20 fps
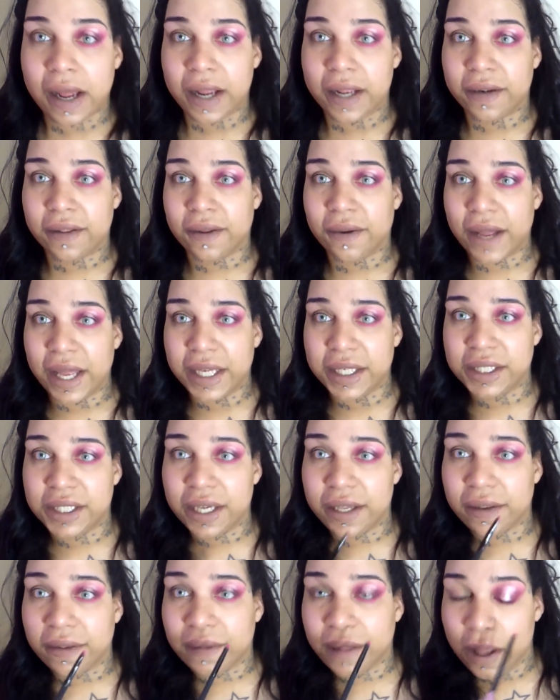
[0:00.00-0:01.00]
Alright, so I
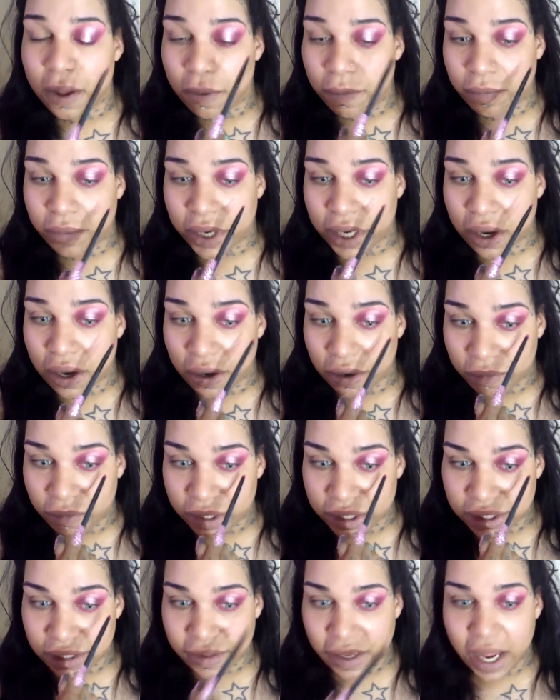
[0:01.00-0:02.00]
just put a whole
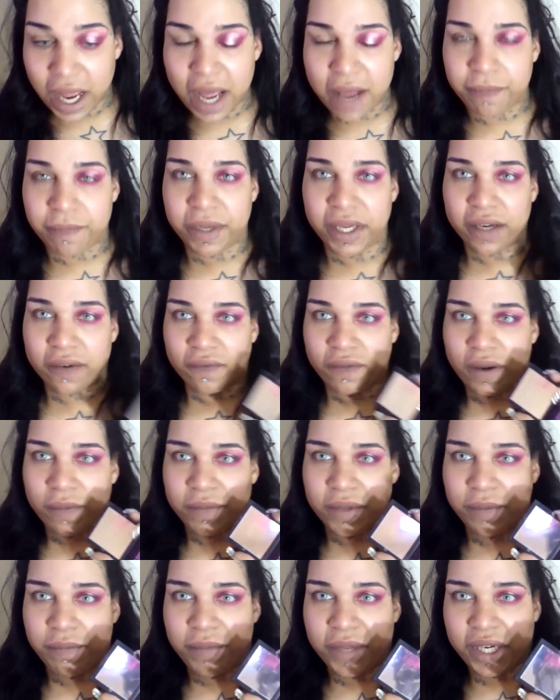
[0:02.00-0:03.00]
bunch of the hot pink from
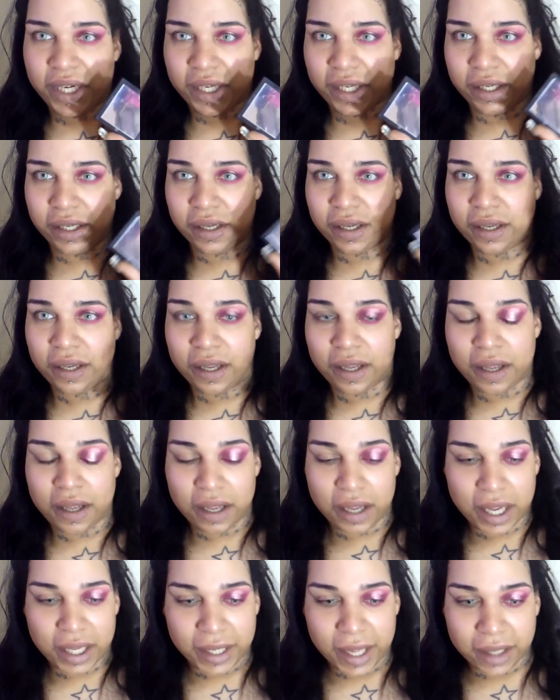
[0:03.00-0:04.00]
the mini
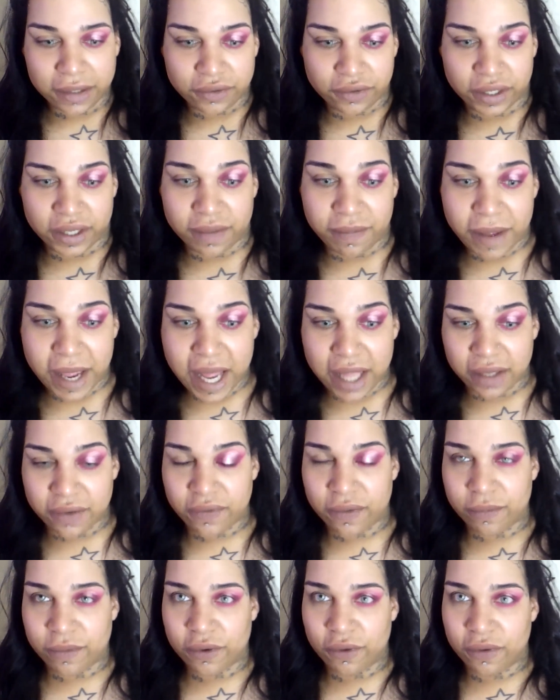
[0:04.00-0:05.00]
electric palette
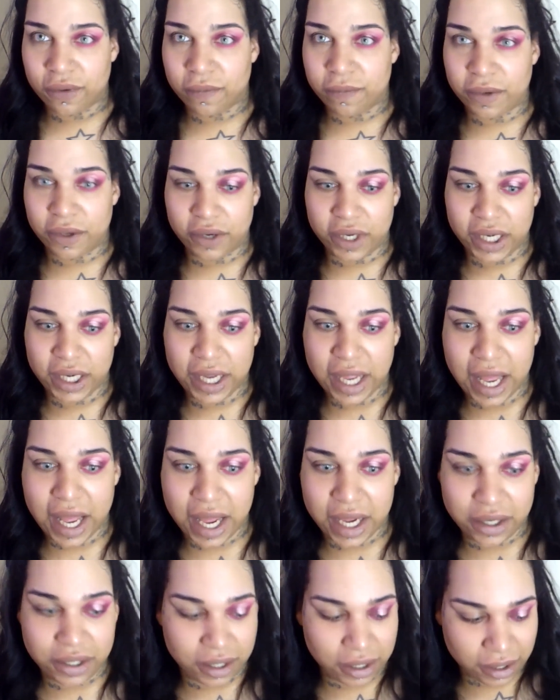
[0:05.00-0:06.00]
from Huda Beauty
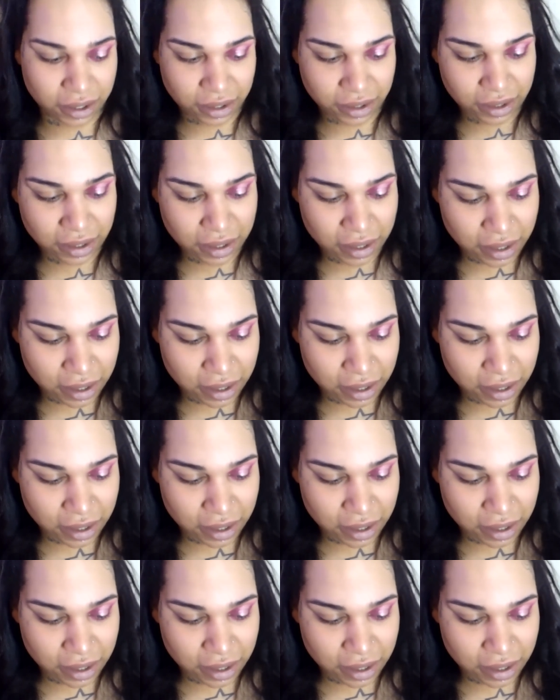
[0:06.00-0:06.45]
under